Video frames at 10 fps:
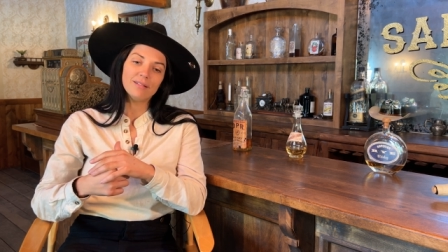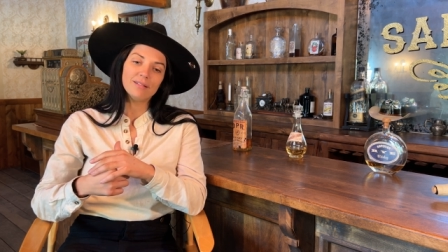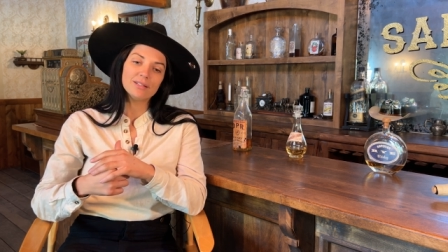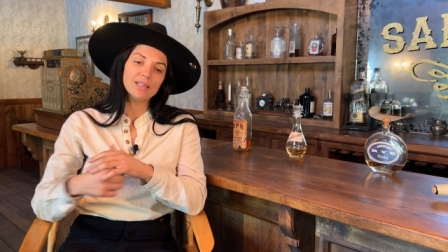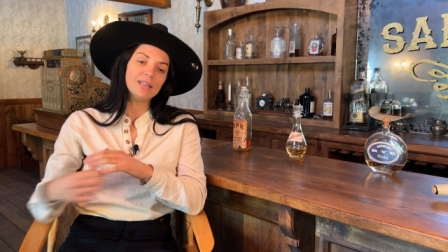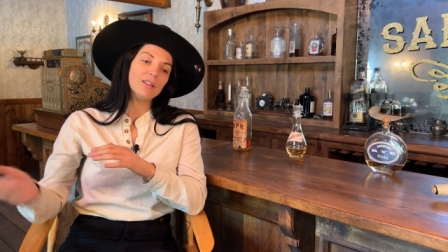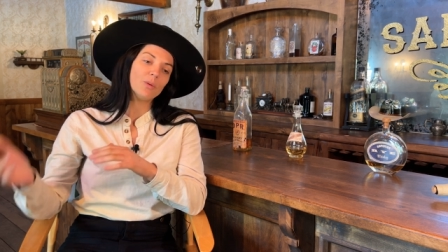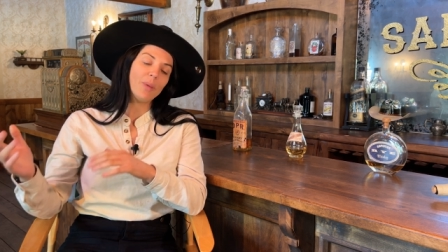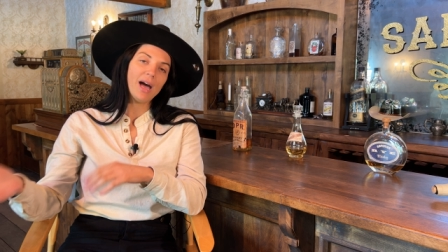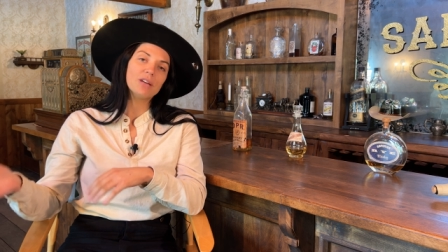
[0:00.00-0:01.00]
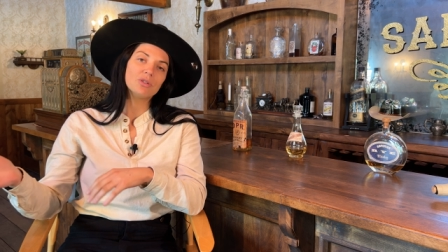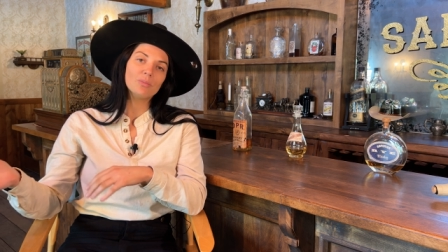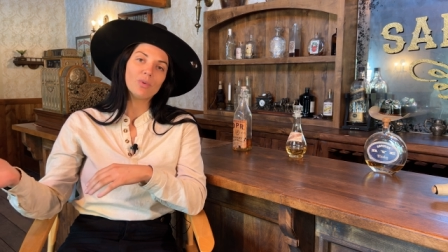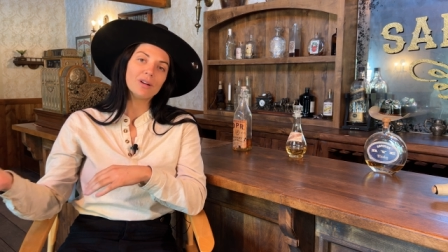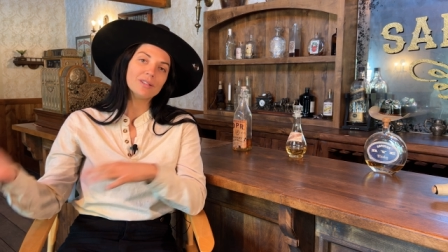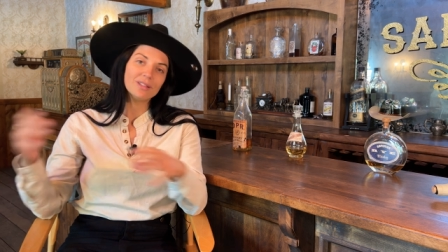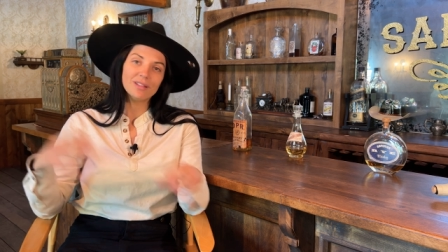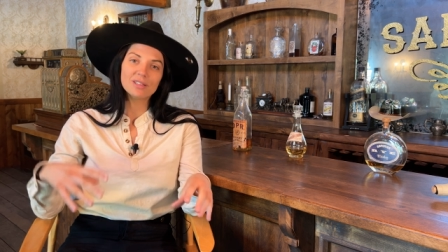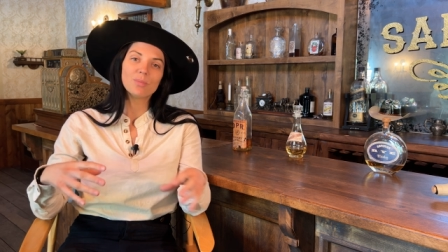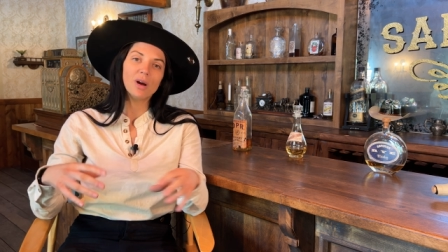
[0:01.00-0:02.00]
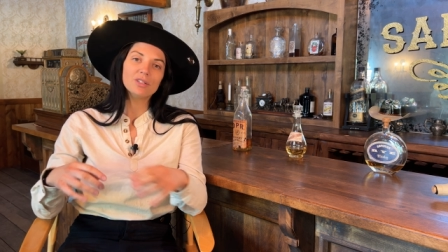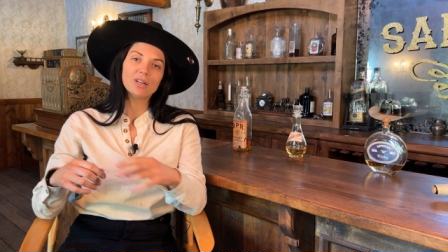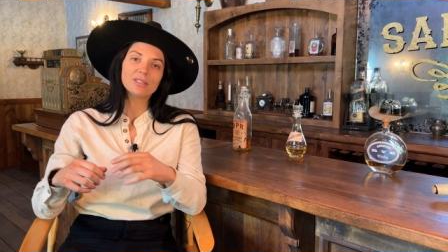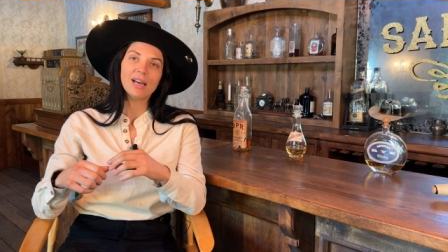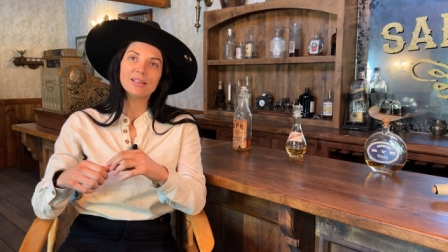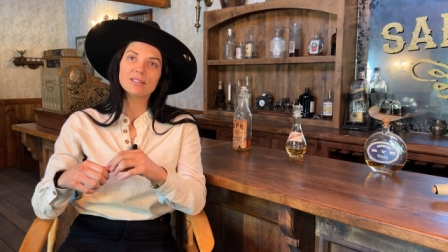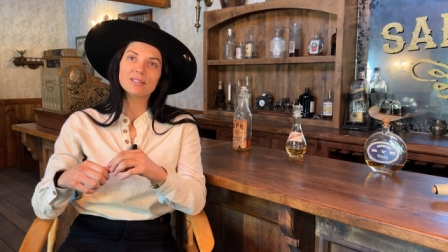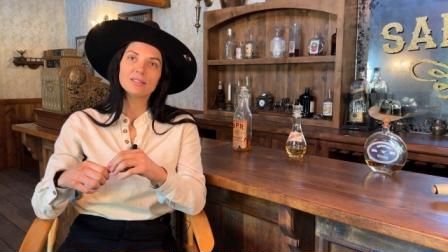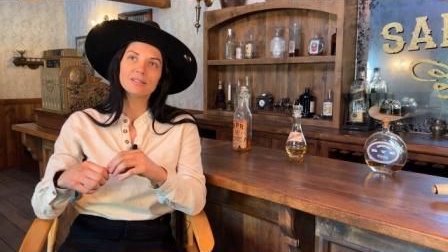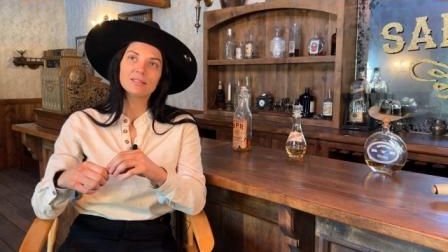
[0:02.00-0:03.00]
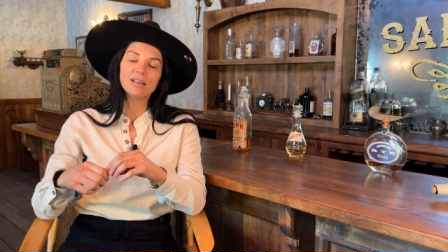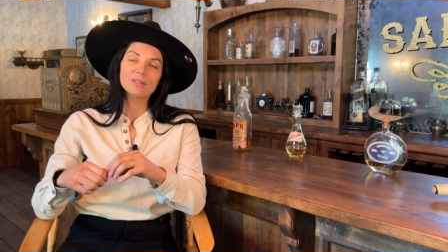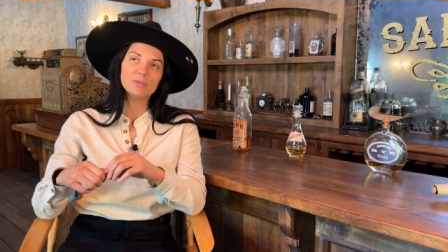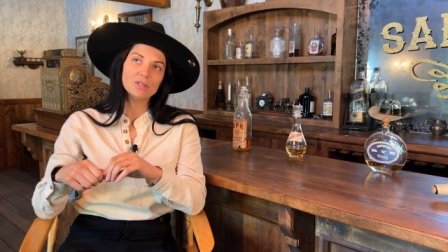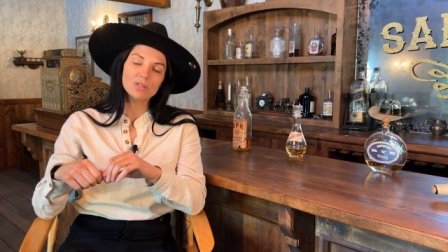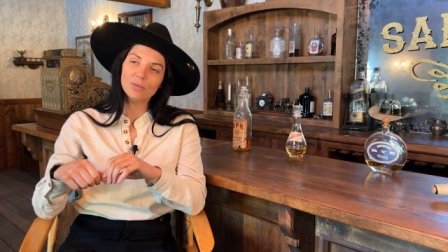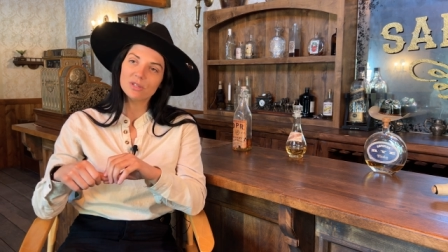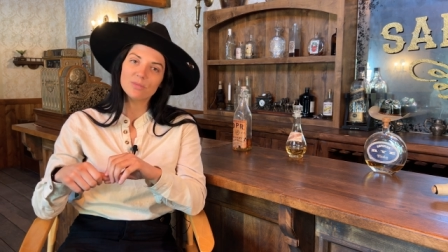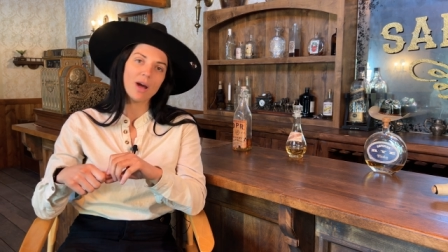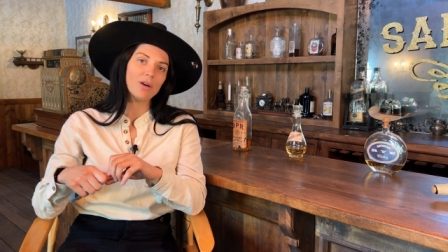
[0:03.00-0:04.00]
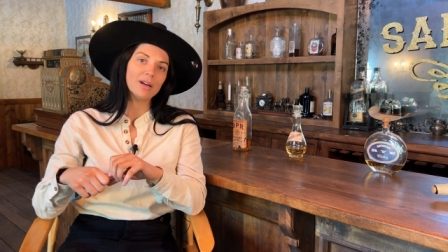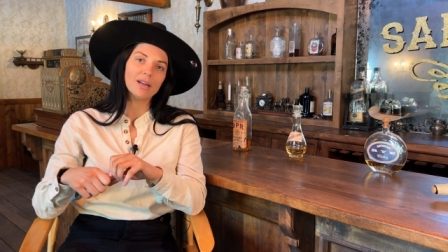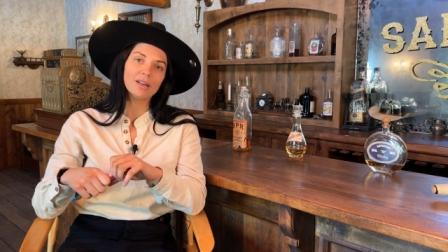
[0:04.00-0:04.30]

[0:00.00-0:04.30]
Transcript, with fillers: seeing their passion brought onto this project has has been so inspiring.